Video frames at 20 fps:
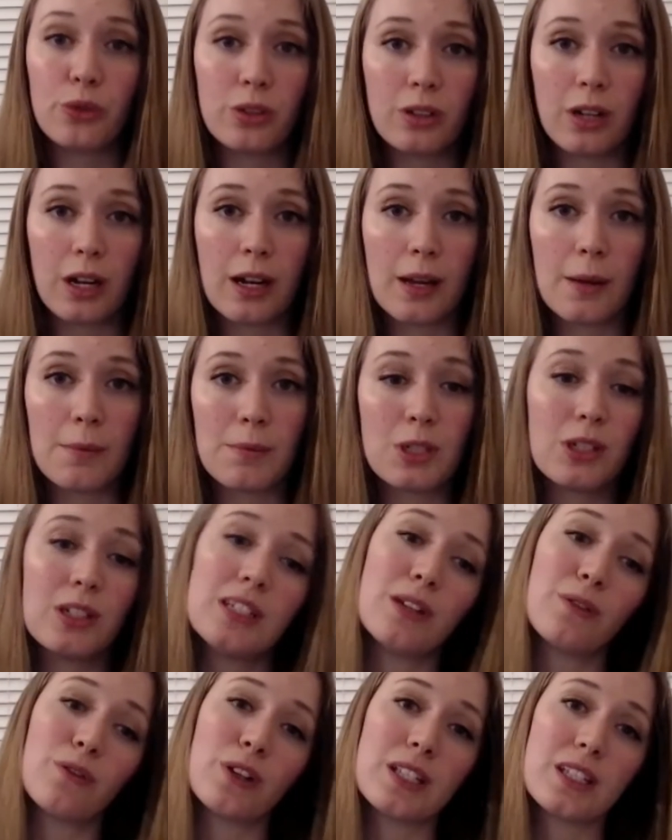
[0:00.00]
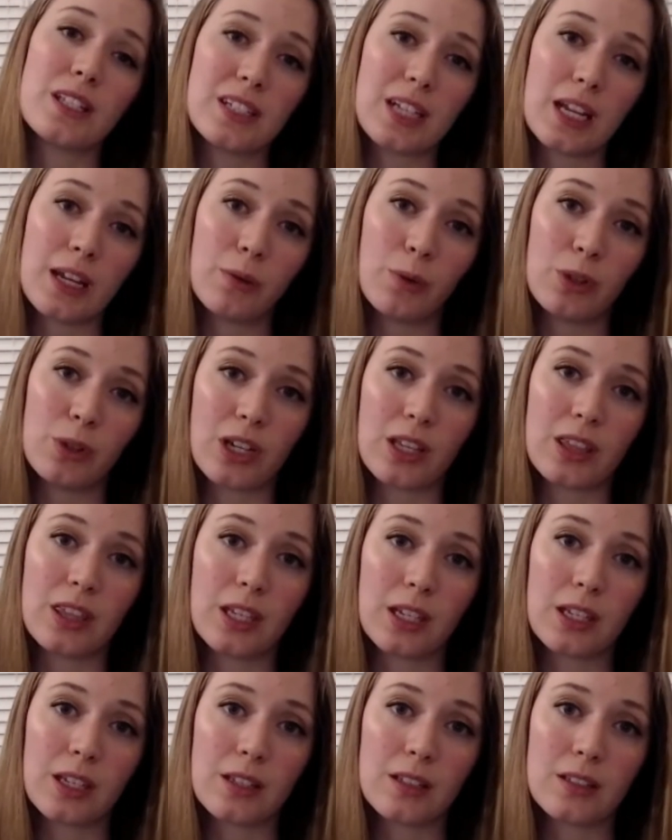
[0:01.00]
to a different state, which I
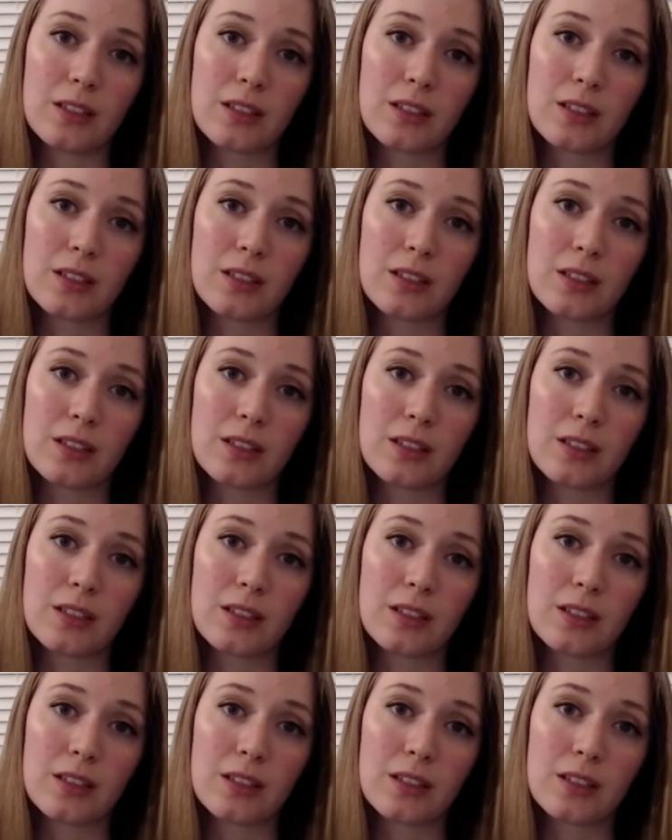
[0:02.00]
think is,